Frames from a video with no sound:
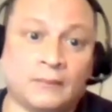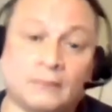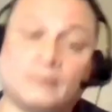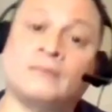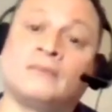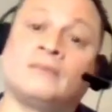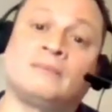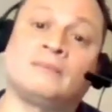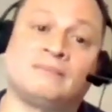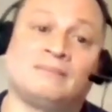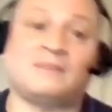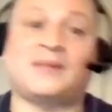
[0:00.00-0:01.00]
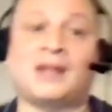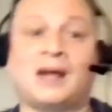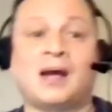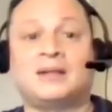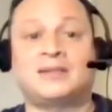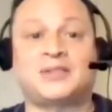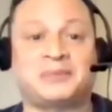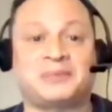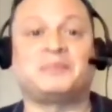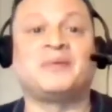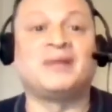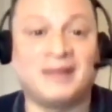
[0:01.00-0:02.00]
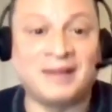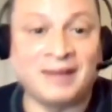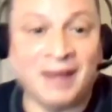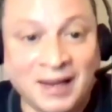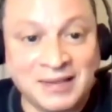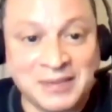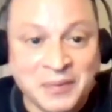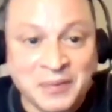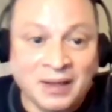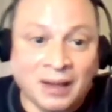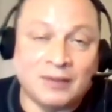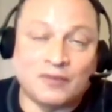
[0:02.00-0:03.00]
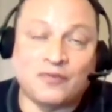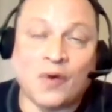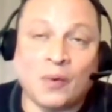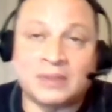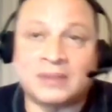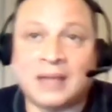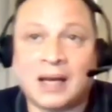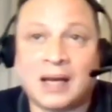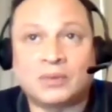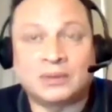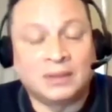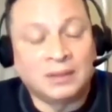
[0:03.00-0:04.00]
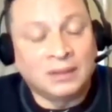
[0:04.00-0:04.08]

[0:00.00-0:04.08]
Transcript: Mm, nice, nice. I look forward to that oh, one.